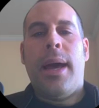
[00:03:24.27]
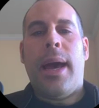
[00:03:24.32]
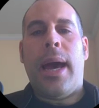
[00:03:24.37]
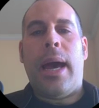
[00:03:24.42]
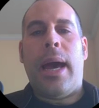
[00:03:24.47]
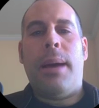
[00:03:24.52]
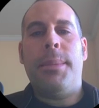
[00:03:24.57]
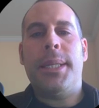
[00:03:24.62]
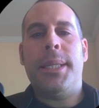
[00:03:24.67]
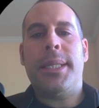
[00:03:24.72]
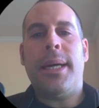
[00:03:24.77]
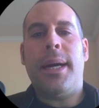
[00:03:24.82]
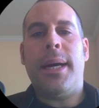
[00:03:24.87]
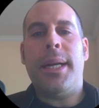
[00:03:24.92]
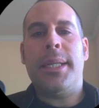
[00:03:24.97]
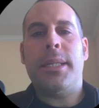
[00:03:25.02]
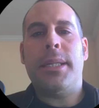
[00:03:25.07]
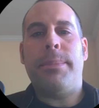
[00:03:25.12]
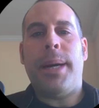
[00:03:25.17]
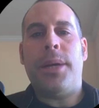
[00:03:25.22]

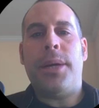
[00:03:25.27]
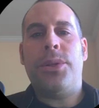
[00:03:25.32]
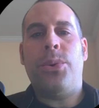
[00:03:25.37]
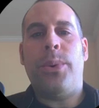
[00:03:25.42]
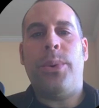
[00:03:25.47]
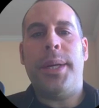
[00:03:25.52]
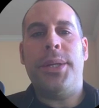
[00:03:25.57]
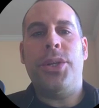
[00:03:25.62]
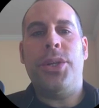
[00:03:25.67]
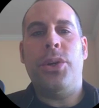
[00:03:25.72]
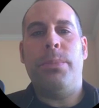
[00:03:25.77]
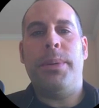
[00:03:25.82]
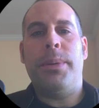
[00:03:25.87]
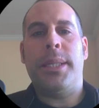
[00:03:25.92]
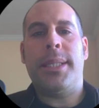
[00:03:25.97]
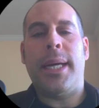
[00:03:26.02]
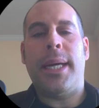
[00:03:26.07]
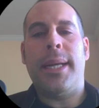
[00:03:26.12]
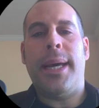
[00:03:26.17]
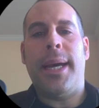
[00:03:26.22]
Amazon is about
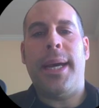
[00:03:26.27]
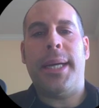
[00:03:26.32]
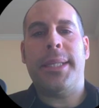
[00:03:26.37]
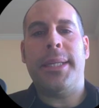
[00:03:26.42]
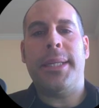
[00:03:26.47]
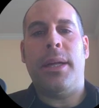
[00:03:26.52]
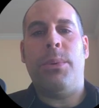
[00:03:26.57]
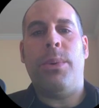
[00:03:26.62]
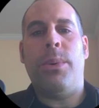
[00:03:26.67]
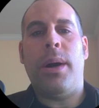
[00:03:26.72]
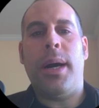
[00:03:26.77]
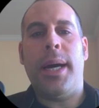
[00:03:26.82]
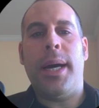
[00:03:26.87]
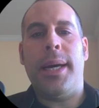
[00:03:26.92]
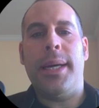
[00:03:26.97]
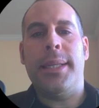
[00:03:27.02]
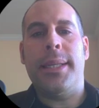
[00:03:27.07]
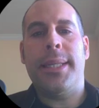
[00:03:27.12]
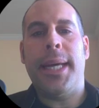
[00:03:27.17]
22% at XLY.